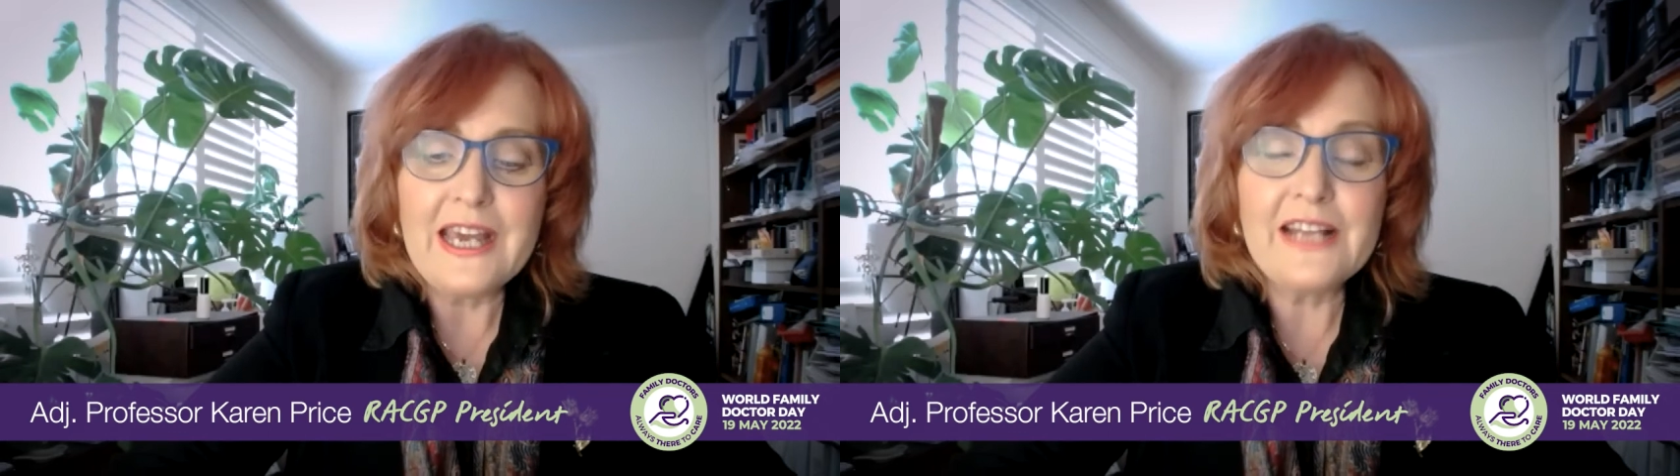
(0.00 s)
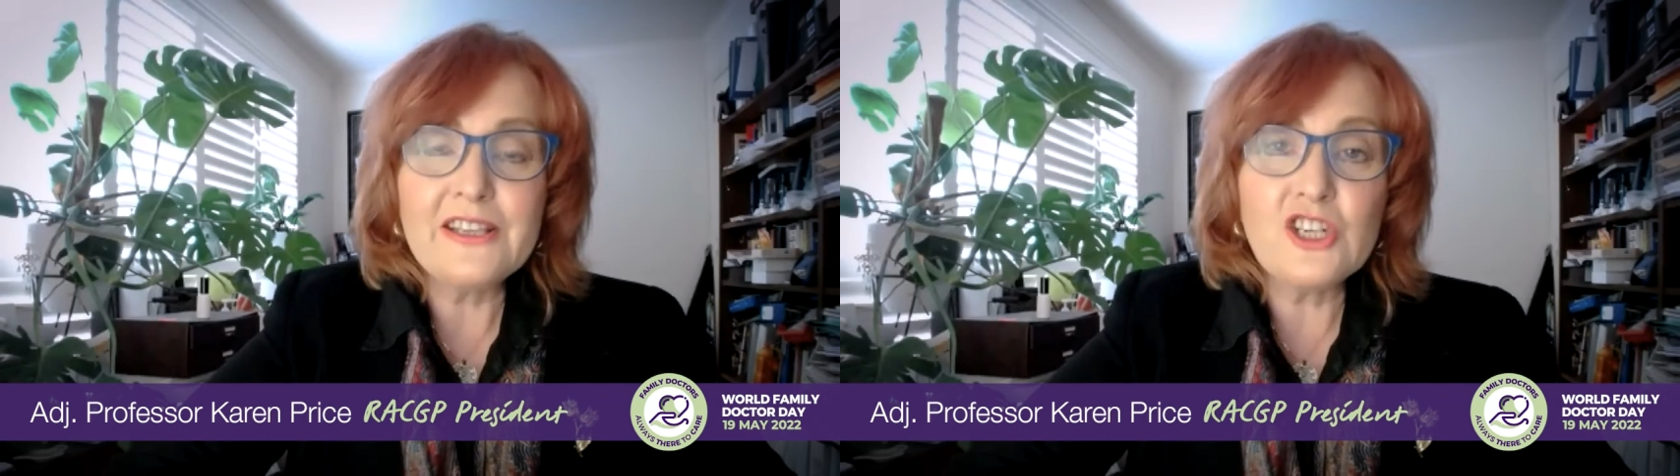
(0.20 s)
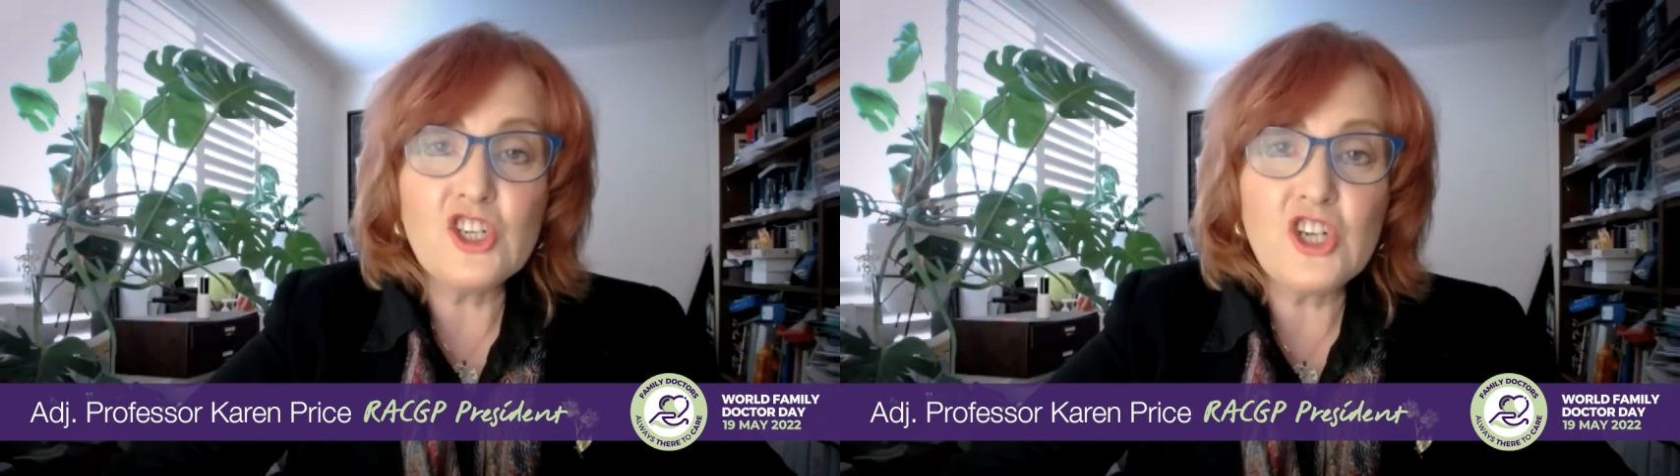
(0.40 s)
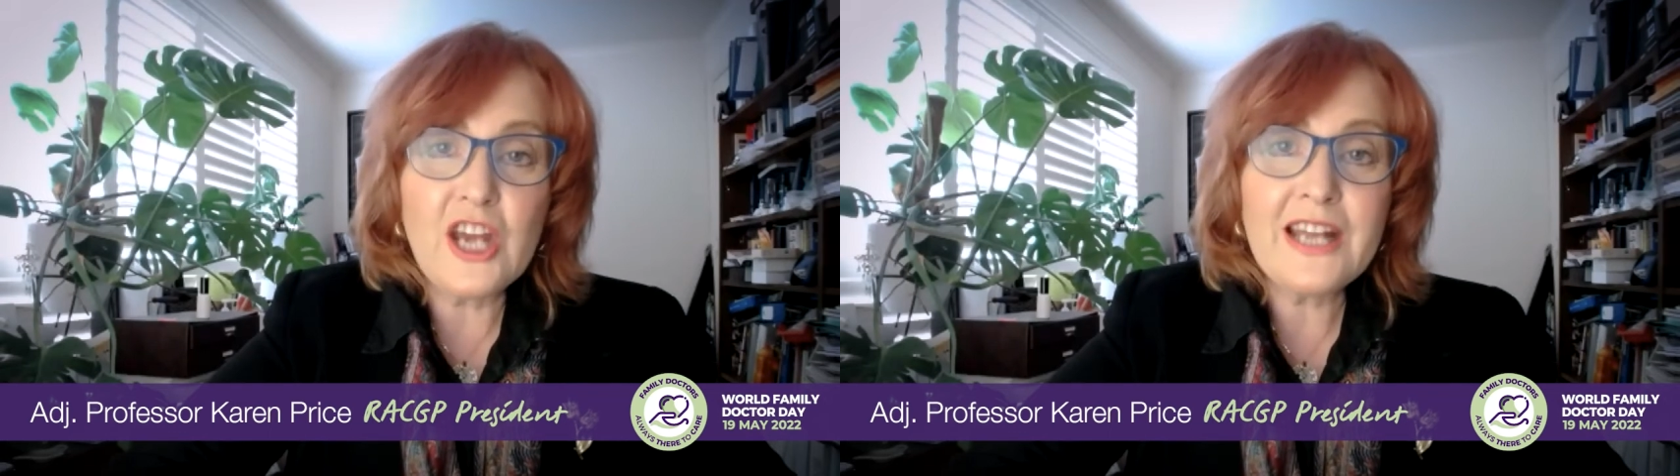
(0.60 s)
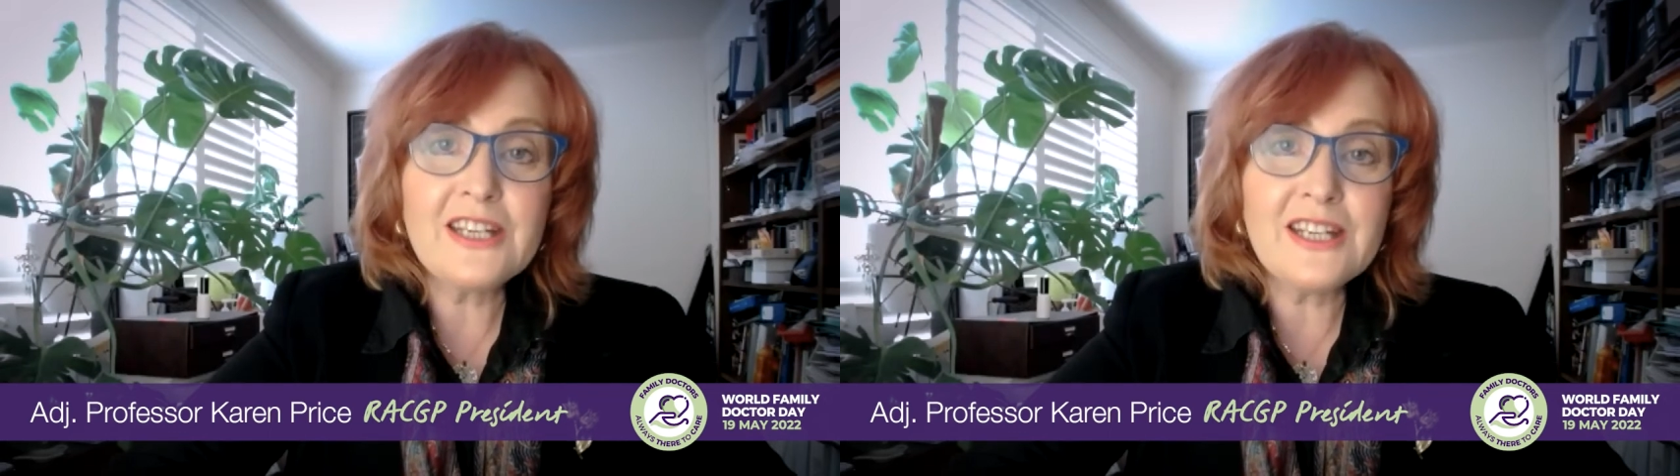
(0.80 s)
It's a
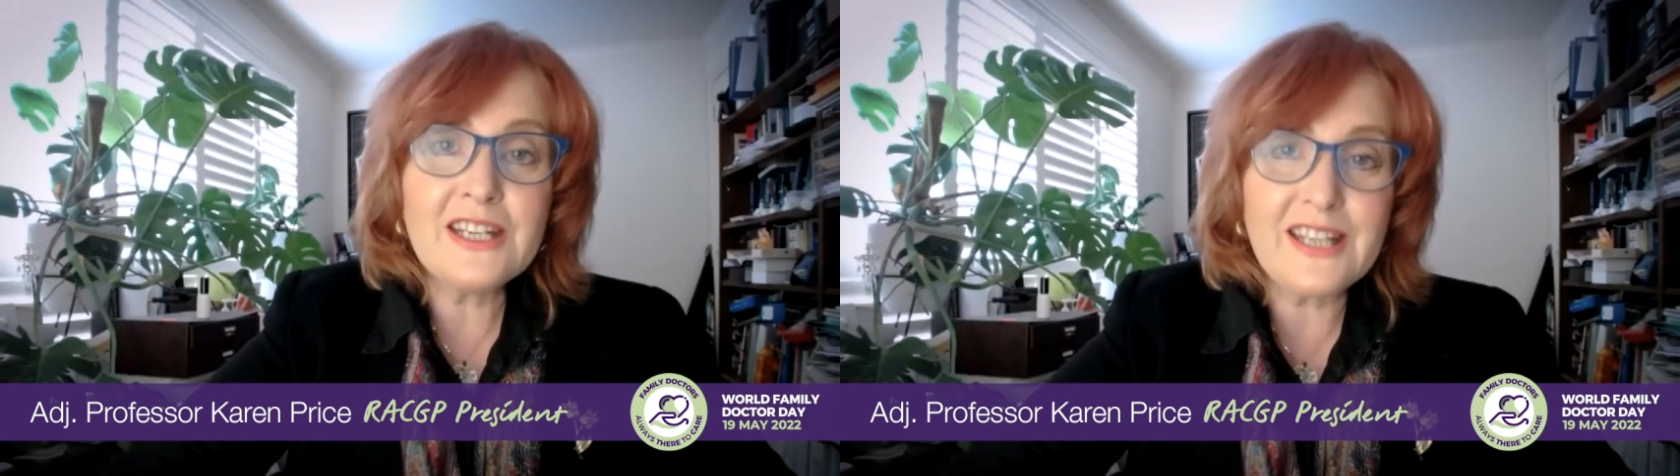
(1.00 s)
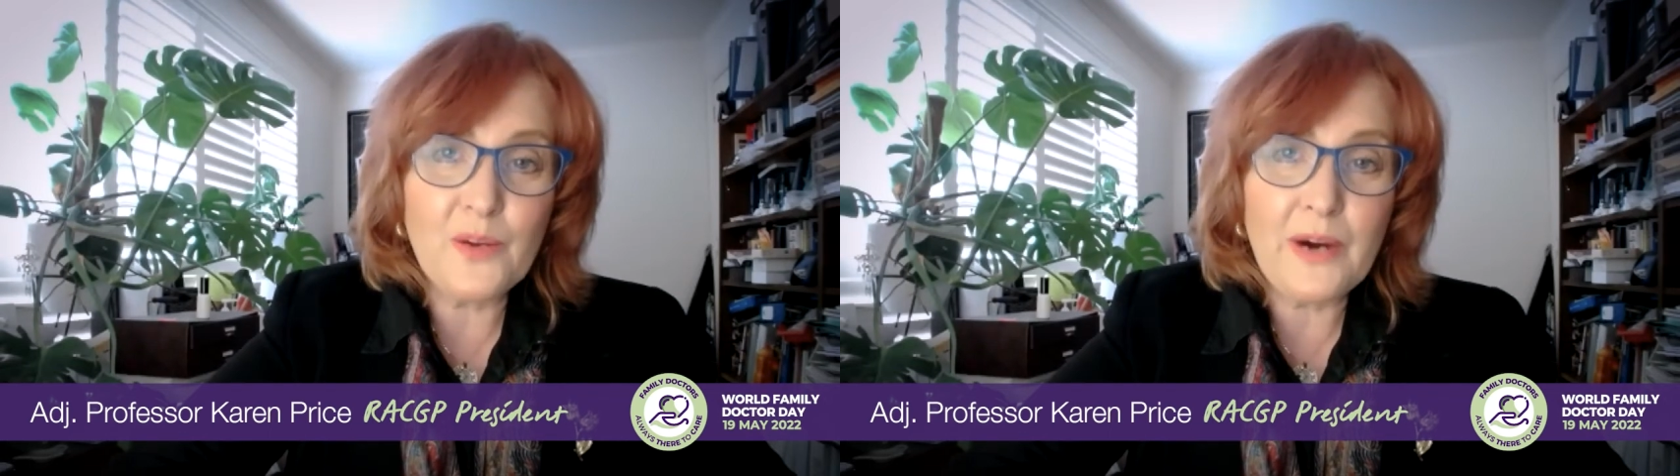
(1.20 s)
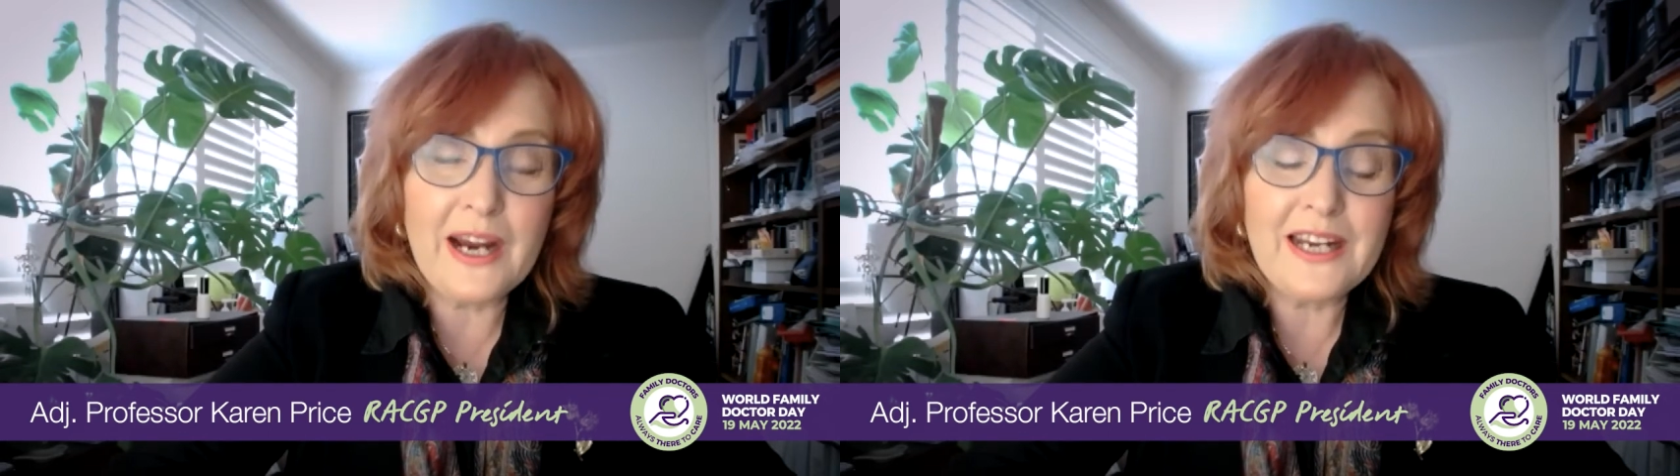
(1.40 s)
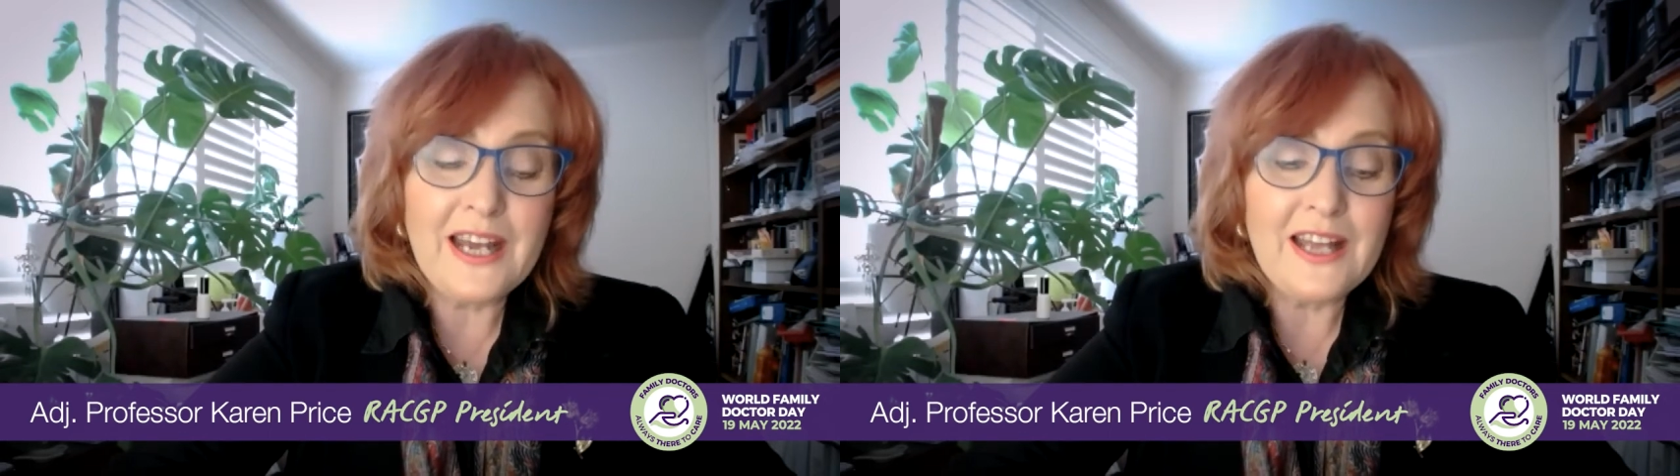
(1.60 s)
chance to celebrate